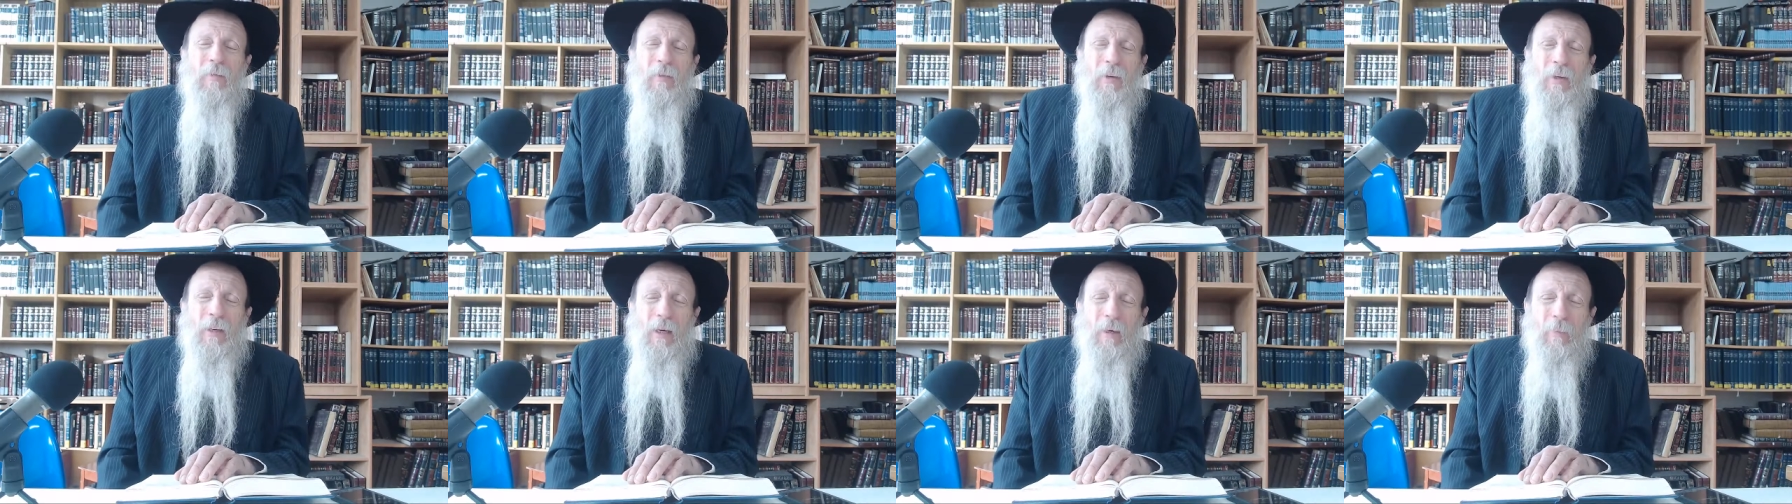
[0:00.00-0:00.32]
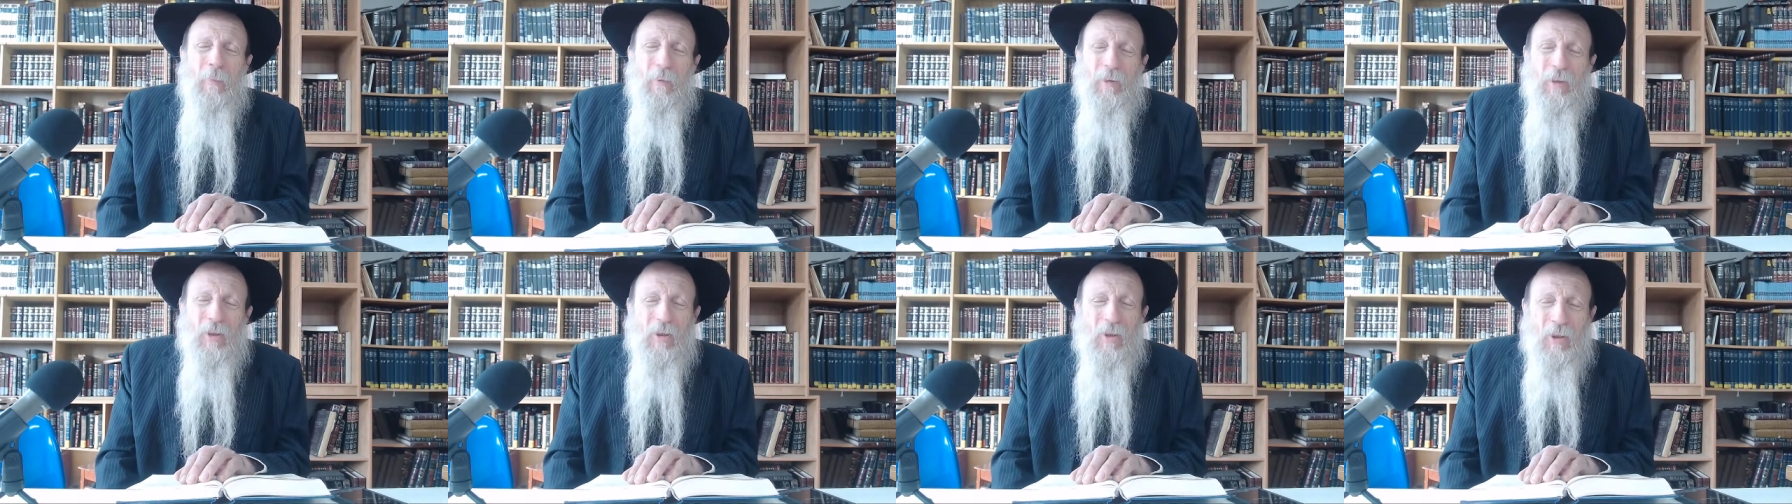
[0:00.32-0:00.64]
forget
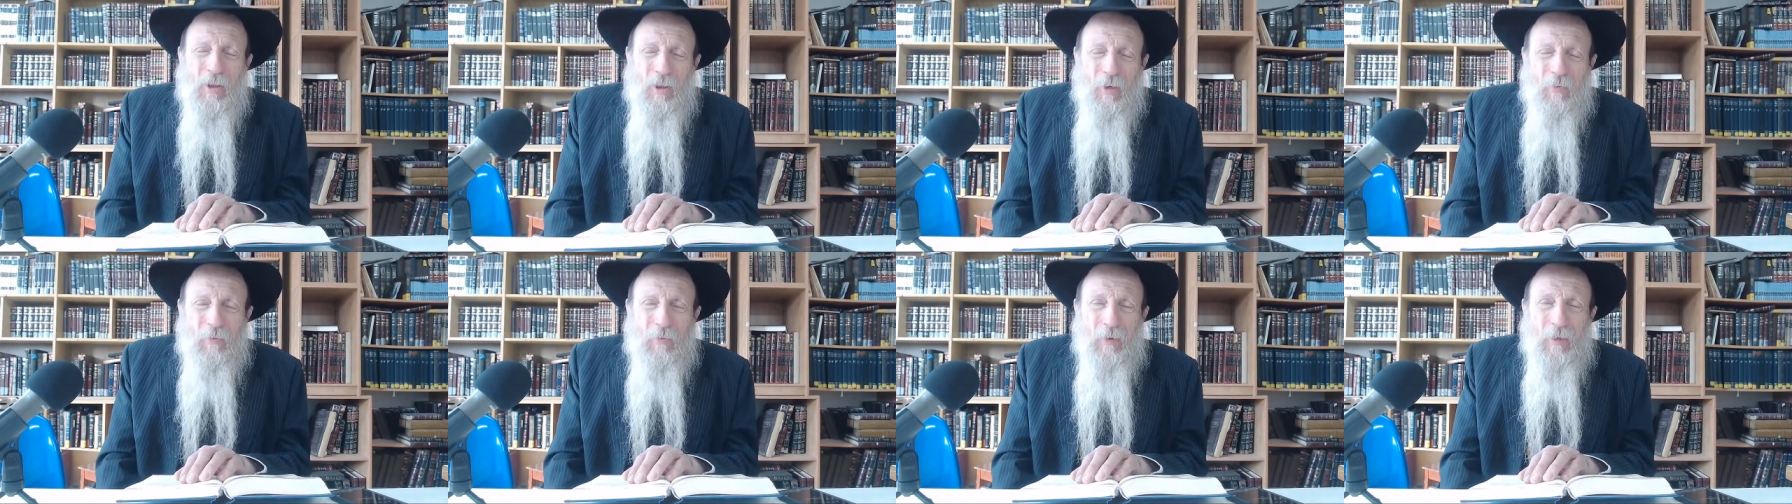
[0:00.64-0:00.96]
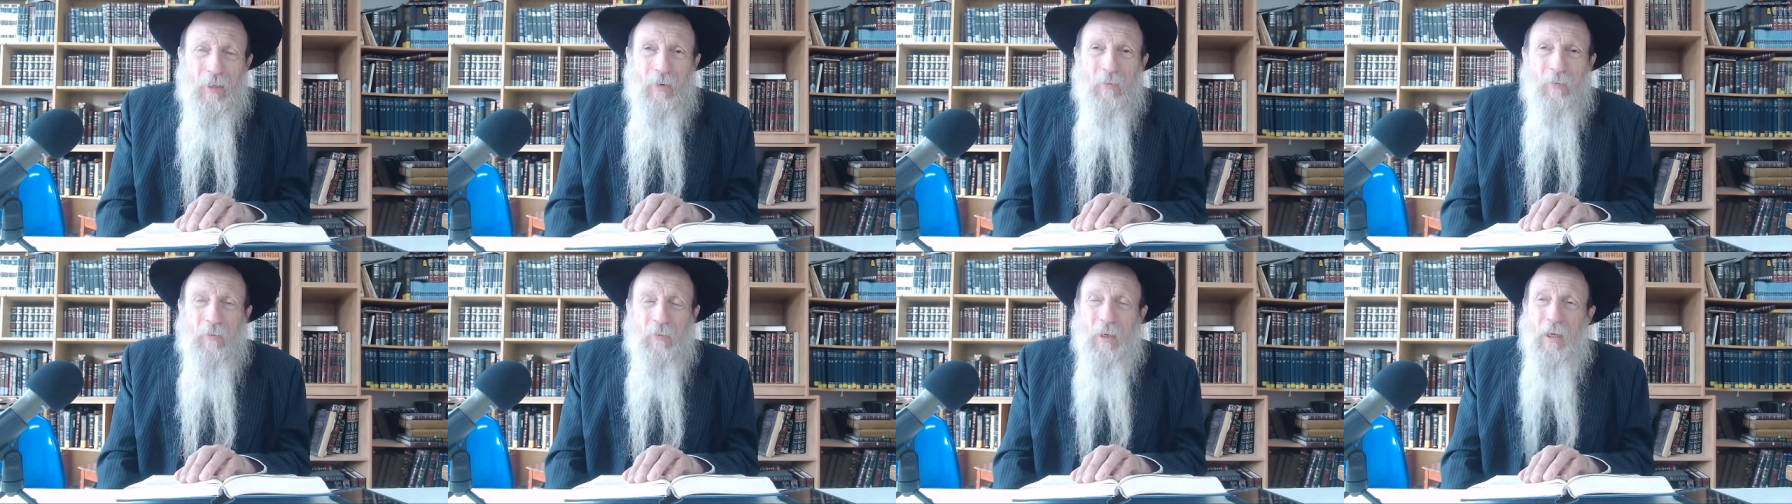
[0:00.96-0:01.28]
about the
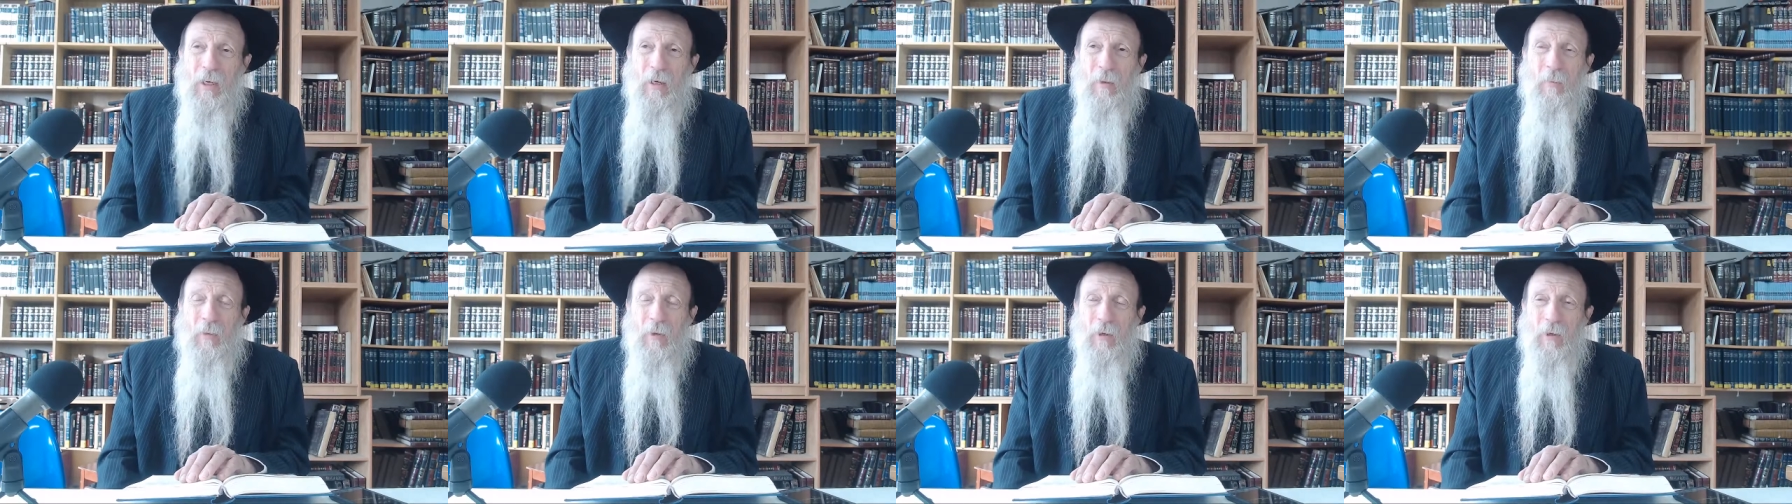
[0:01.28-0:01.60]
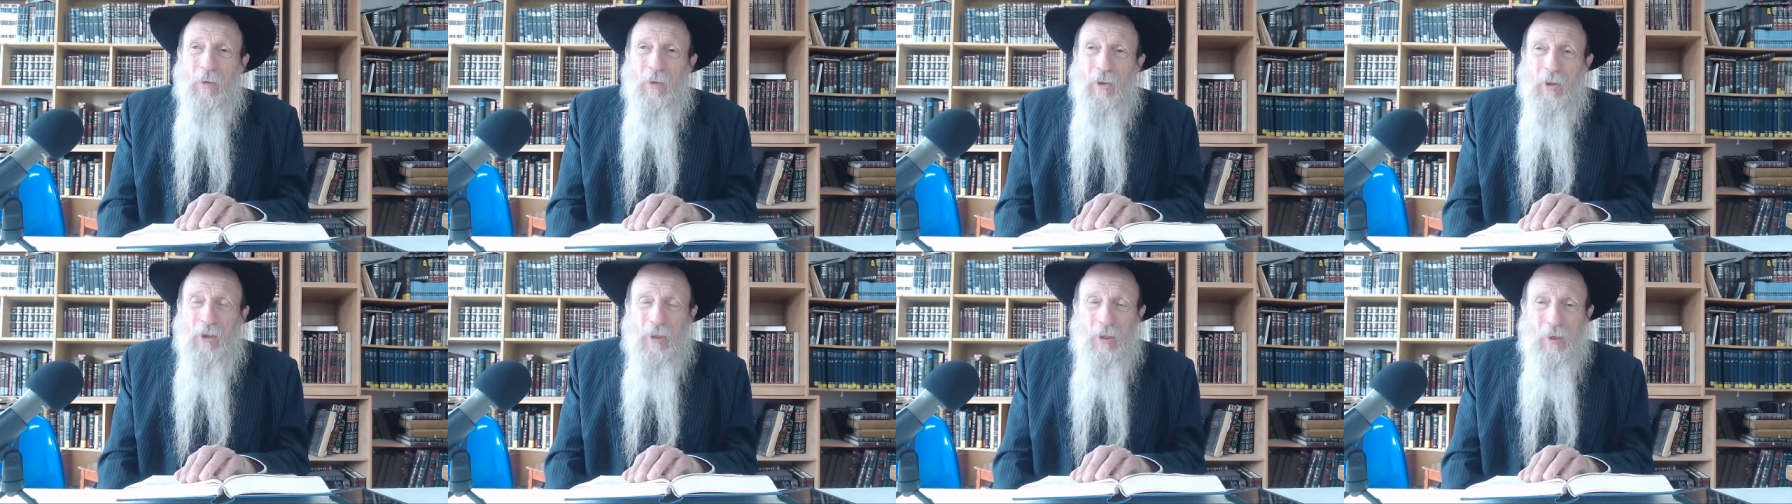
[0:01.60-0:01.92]
suffering and forget about all
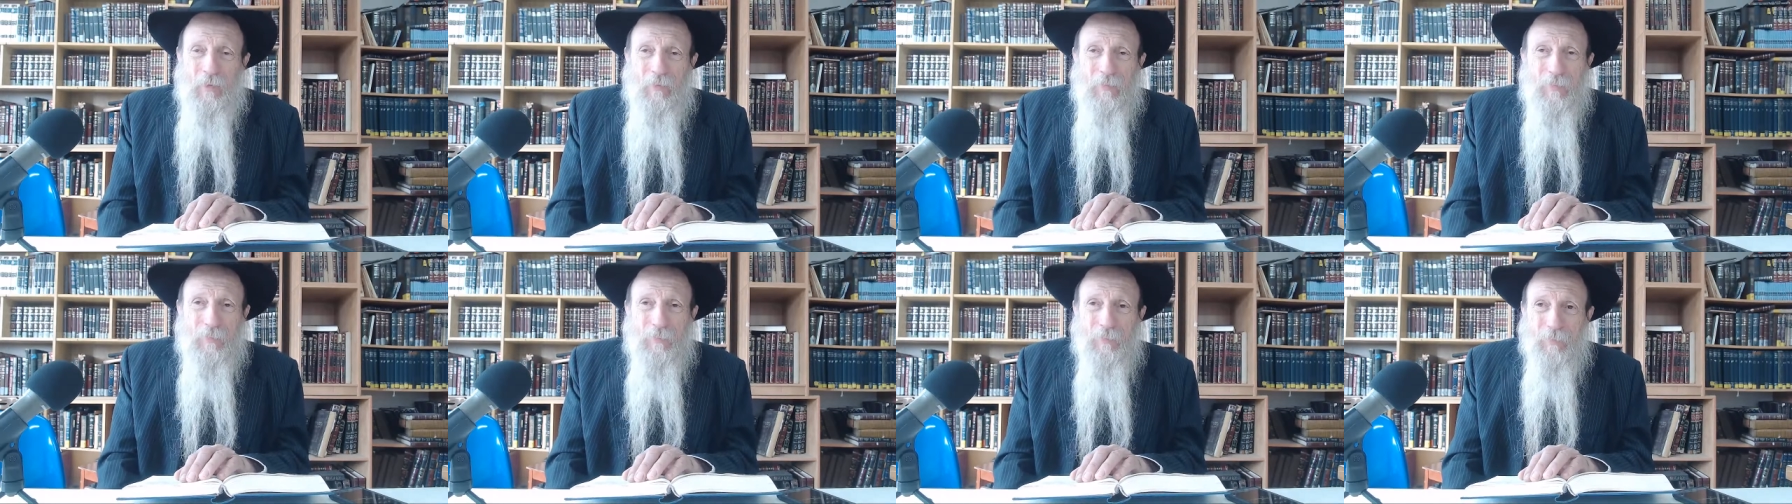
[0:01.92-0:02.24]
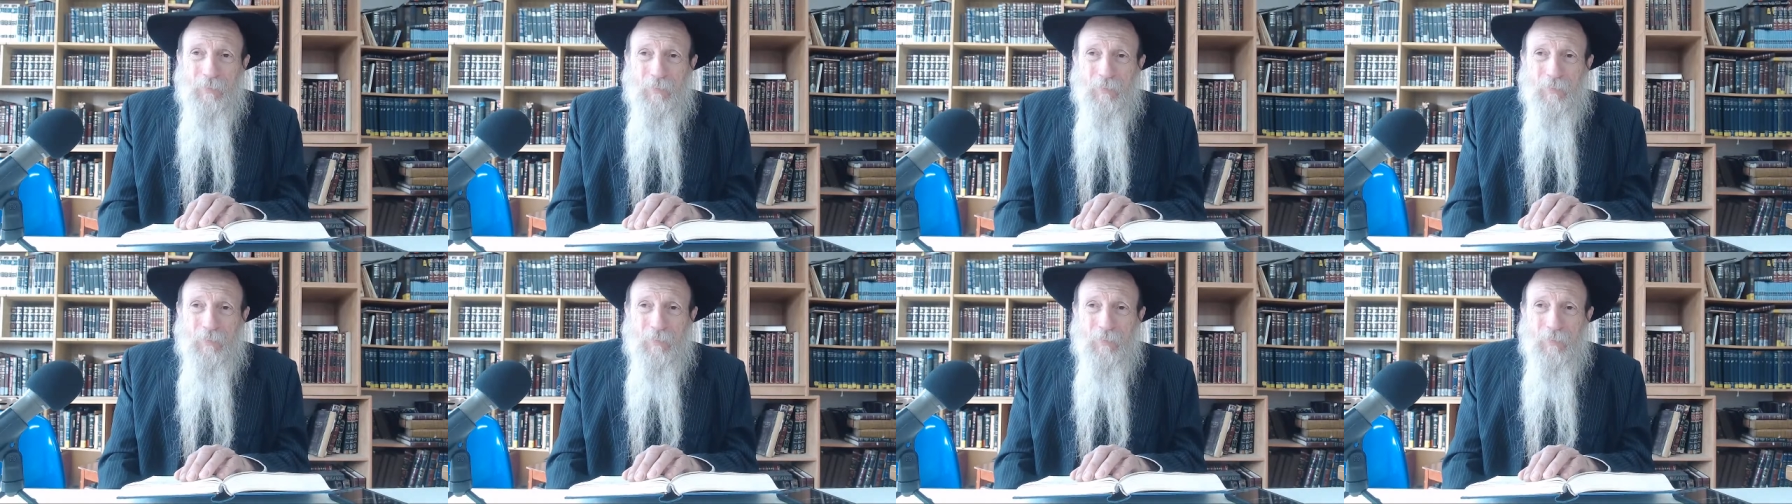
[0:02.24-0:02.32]
this stuff.